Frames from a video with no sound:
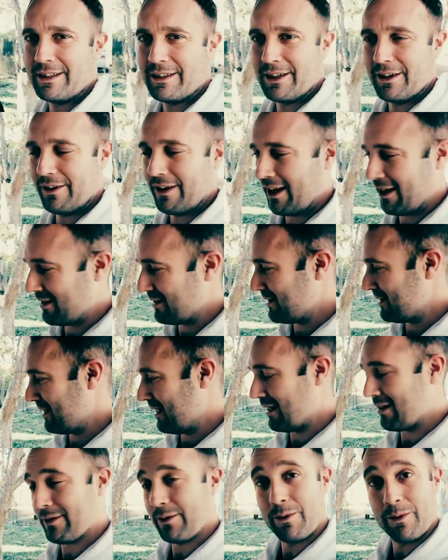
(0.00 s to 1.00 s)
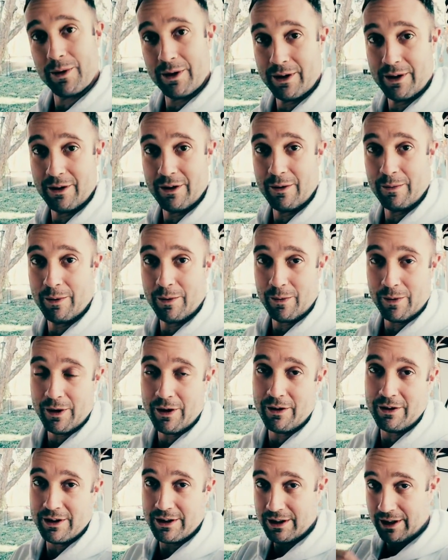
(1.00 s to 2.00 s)
So that's that's what we're doing. But we're
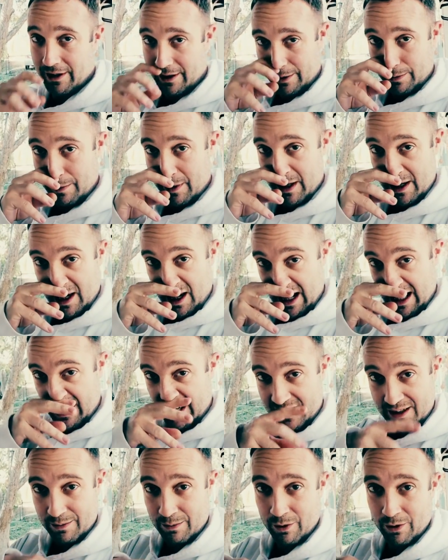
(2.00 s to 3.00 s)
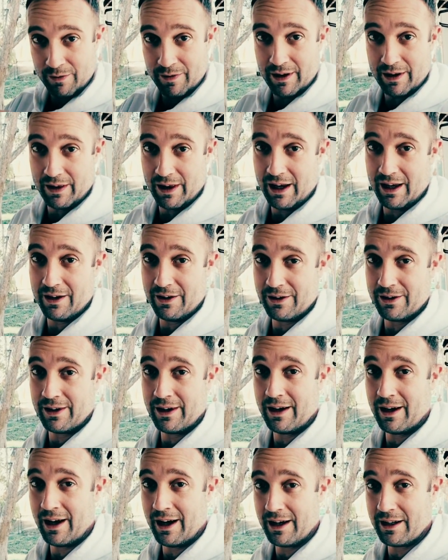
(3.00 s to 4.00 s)
going to see this mid-90s movie later
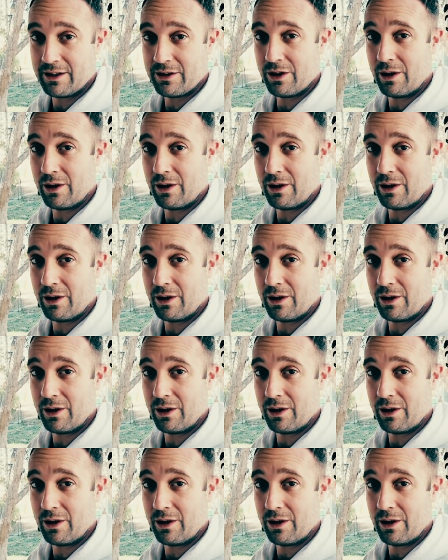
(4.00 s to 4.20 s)
tonight.